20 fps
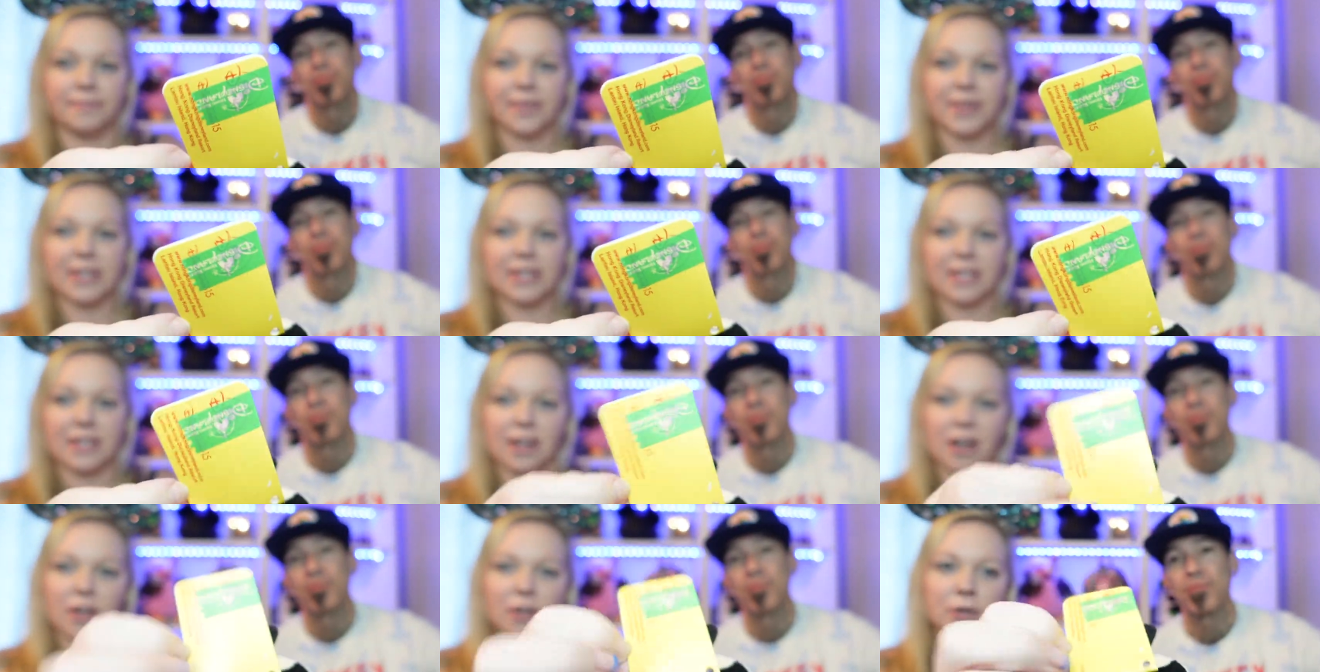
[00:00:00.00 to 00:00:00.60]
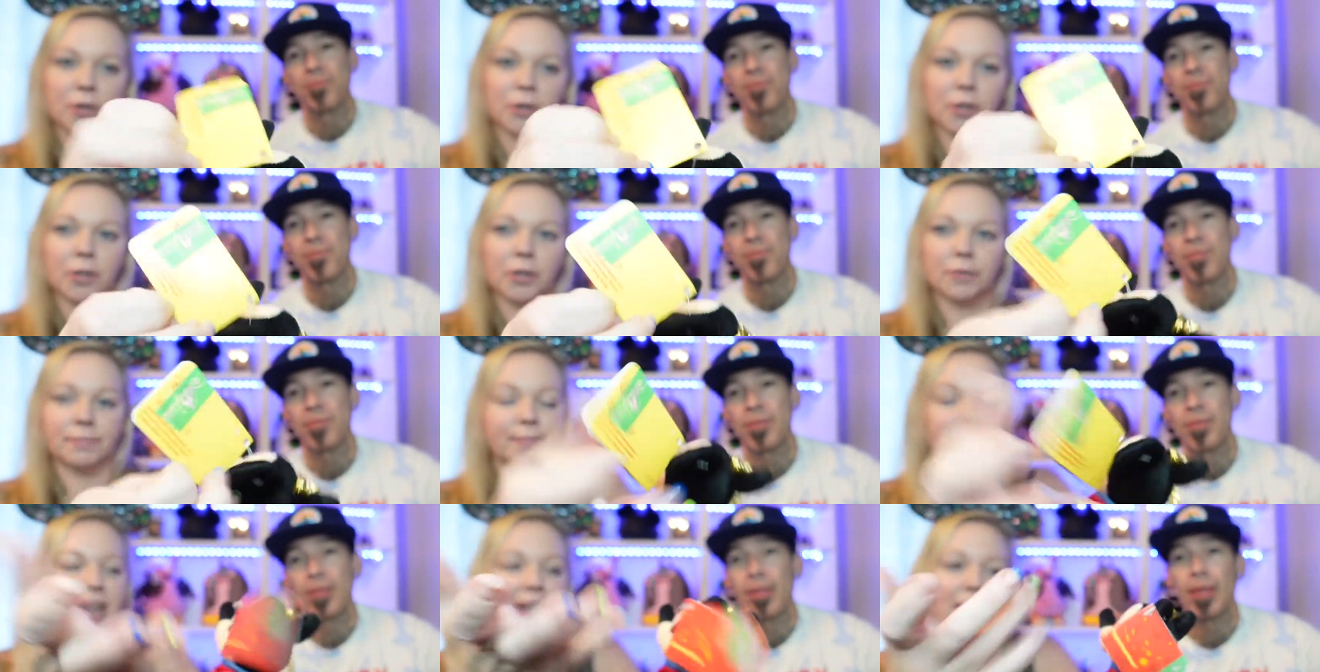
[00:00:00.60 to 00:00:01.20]
Speaker 1: this
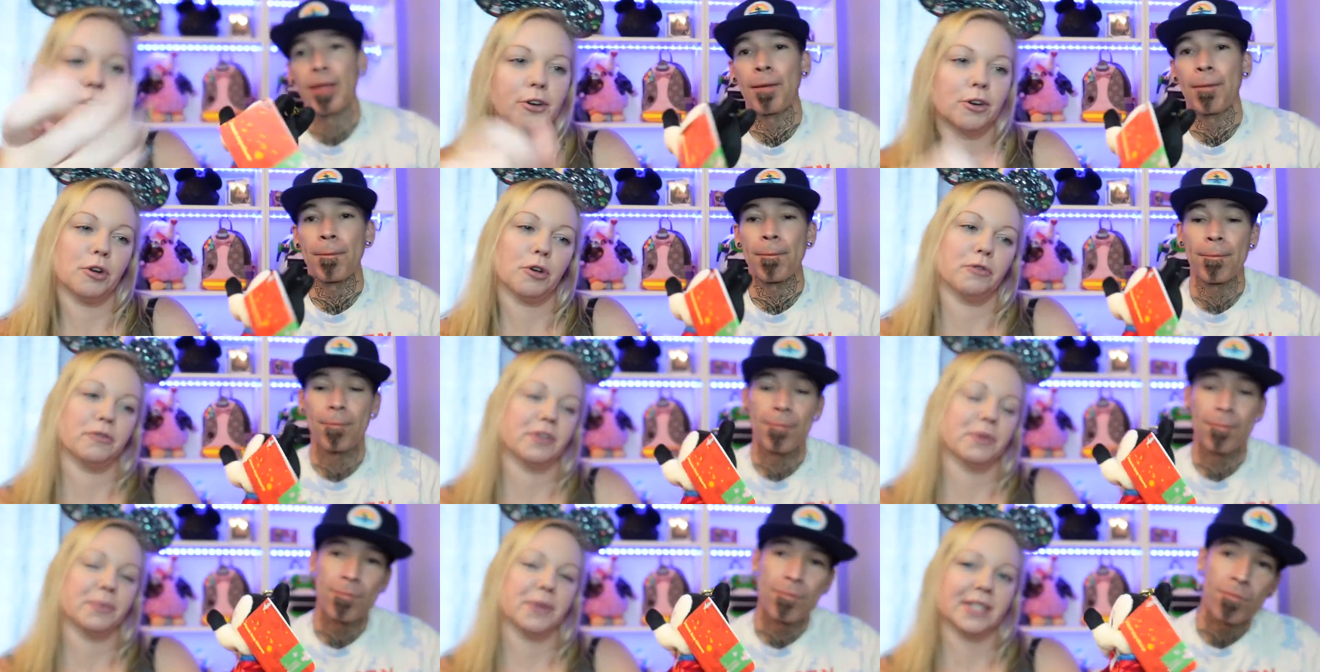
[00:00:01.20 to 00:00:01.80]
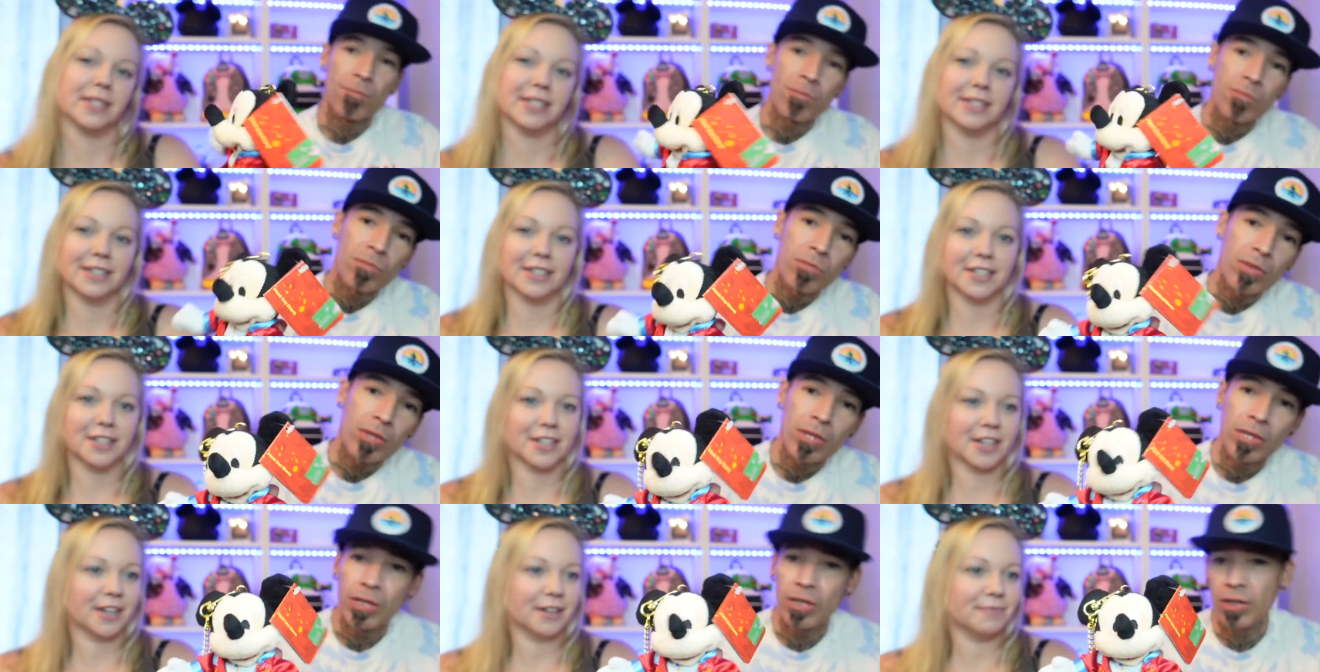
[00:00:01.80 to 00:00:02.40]
color, I don't know if it means
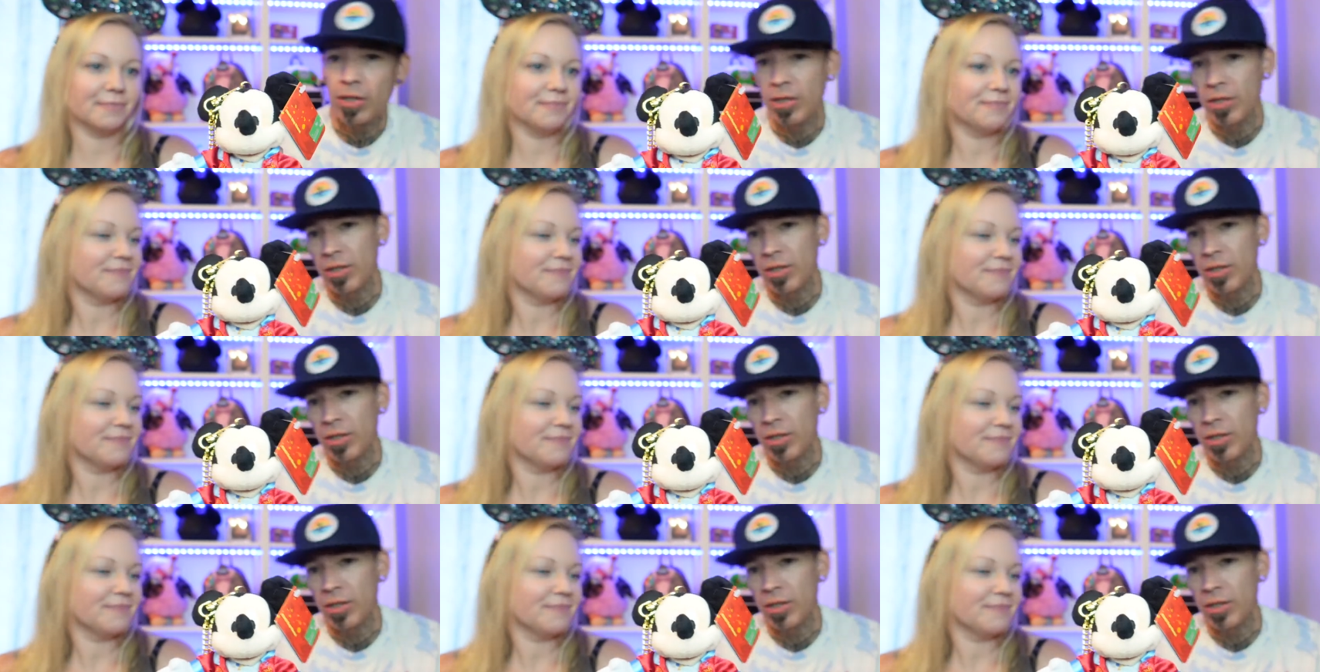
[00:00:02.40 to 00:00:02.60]
anything.